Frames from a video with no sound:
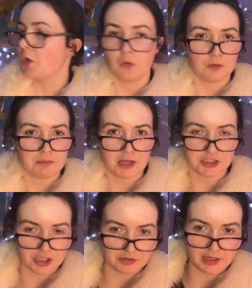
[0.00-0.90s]
Hopefully my
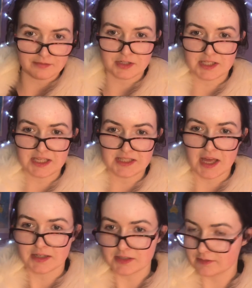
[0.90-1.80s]
Jerry never sees
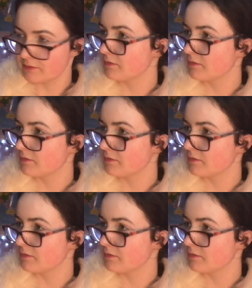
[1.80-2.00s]
that.